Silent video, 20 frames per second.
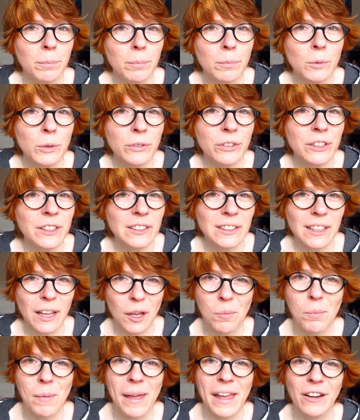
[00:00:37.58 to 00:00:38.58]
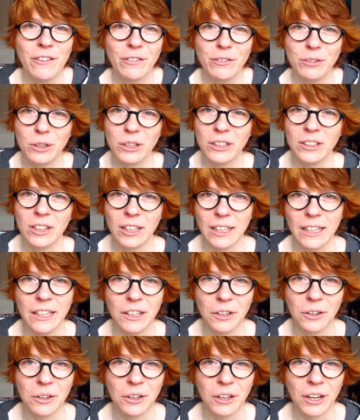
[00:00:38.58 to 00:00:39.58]
movies are made for the
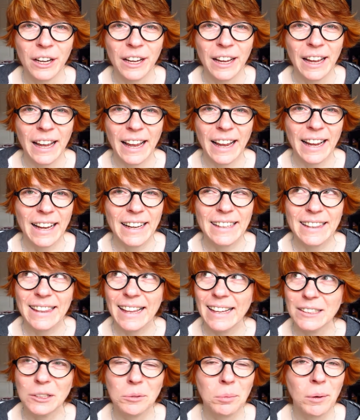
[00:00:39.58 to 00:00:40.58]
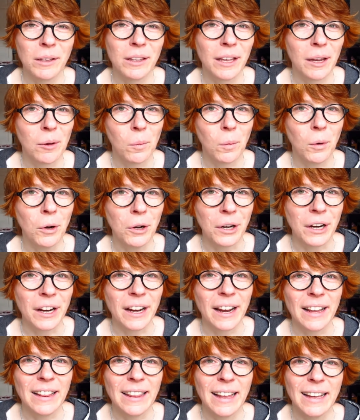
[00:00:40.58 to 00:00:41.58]
theater and that's where they
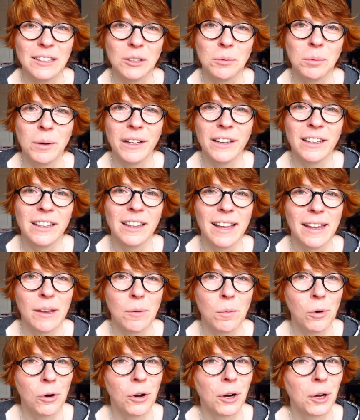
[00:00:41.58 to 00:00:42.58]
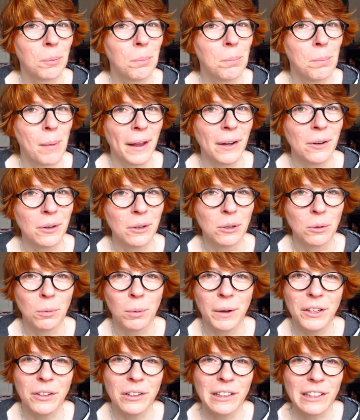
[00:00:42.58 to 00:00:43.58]
work and that's where they work better,
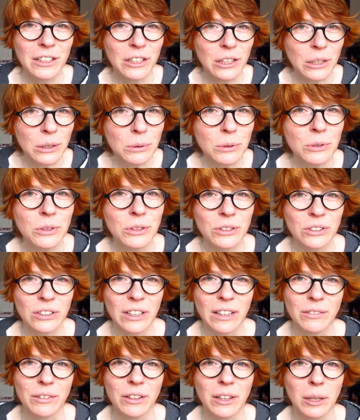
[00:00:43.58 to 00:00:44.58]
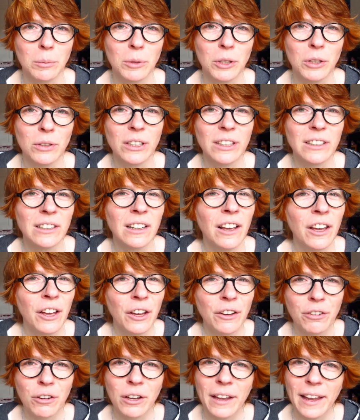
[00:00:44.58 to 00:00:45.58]
where you can lose yourself in them, you can
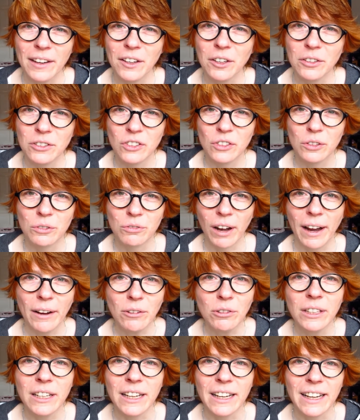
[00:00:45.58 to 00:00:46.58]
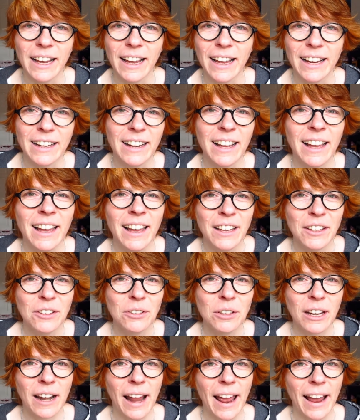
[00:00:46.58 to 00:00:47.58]
forget your surrounding and
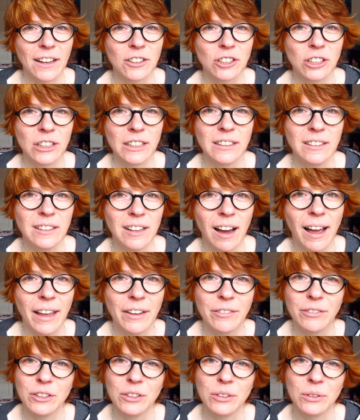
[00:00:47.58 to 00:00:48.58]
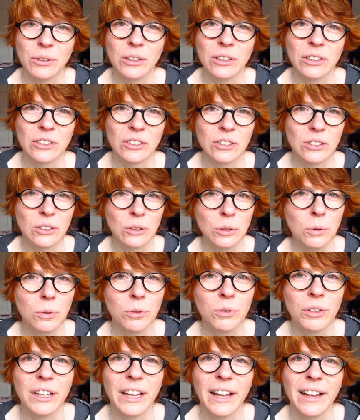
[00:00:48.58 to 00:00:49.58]
you can actually dive into the
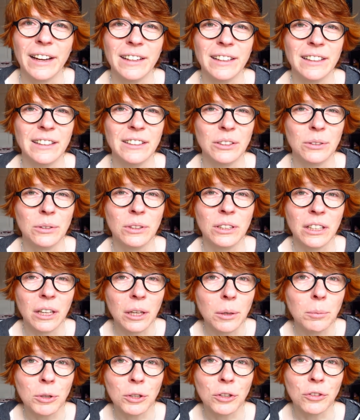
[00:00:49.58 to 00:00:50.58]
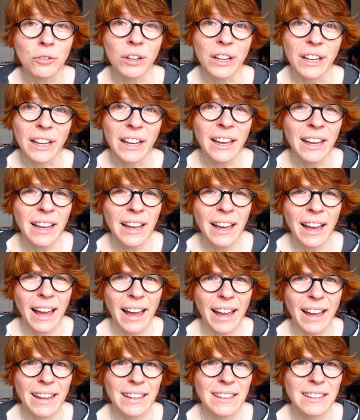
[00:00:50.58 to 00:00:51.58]
story and into the imagery.
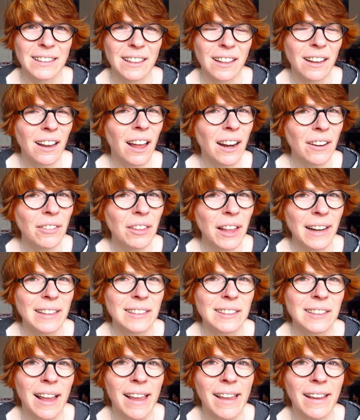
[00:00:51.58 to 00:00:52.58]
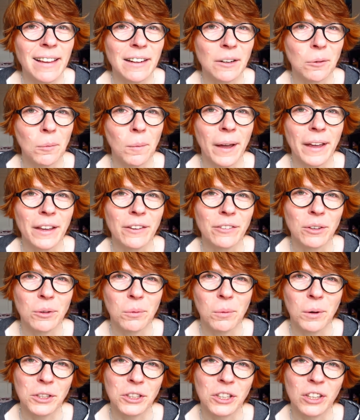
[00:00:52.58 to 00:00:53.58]
And a lot of that is taken away if
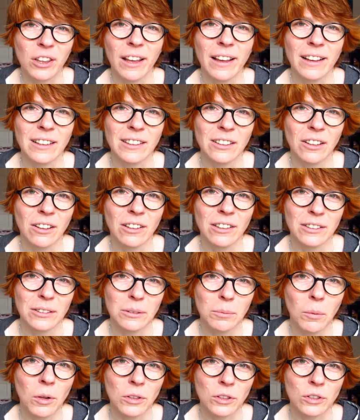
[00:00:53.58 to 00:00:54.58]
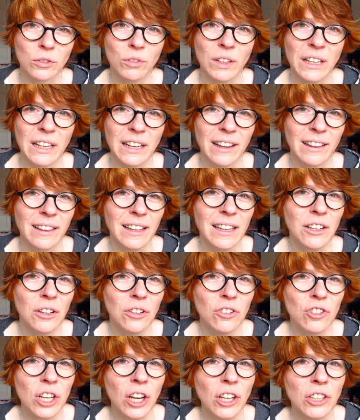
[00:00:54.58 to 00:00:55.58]
you watch things on a small screen and then
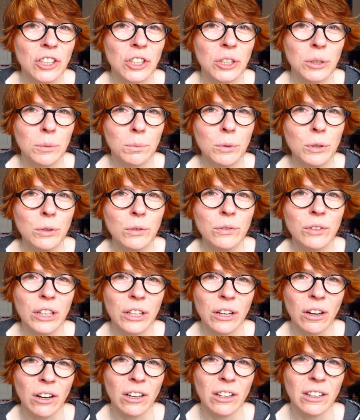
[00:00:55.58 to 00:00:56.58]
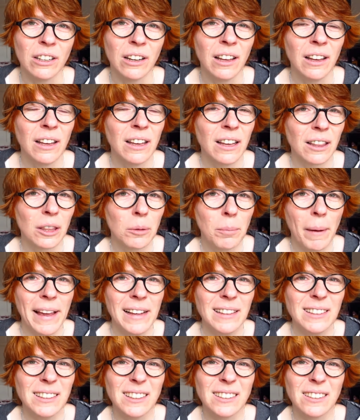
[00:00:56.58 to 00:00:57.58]
you judge a movie on the
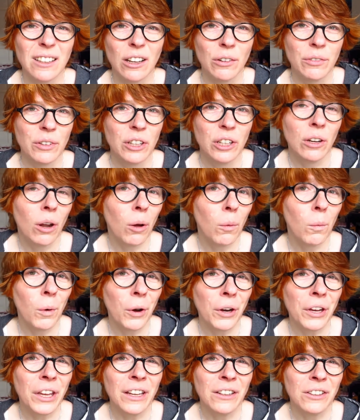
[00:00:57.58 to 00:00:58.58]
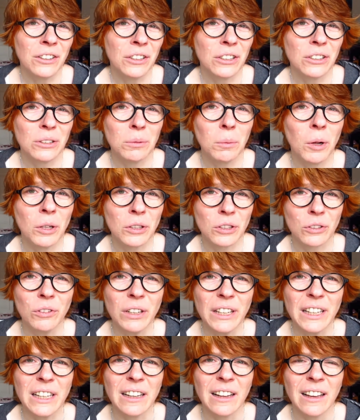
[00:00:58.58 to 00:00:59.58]
basis of it not working on your small
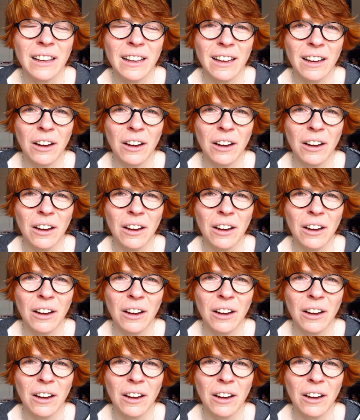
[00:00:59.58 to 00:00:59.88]
screen